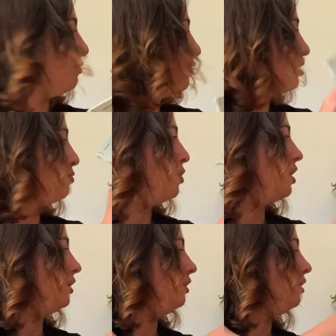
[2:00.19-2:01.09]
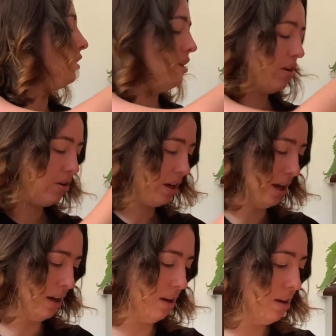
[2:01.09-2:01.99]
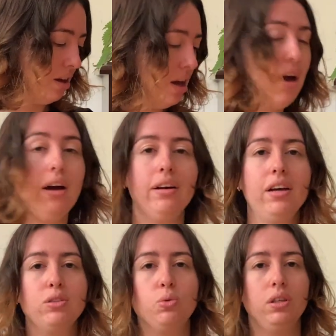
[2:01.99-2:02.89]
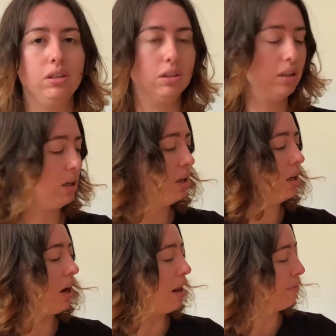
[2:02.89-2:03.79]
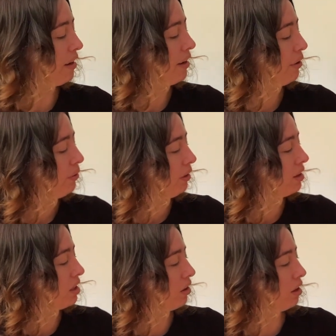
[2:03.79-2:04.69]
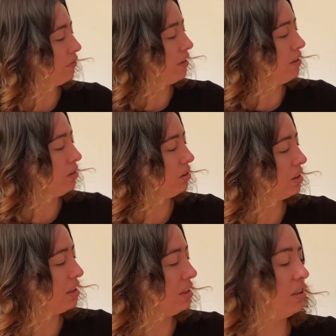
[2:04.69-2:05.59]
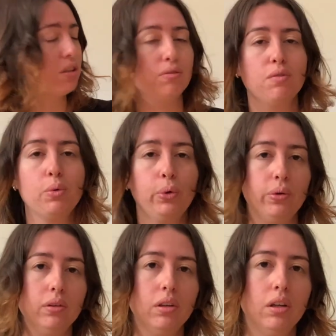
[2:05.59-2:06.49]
first one. Okay, next one, Calvino, Italo Calvino, The Distance of the Moon.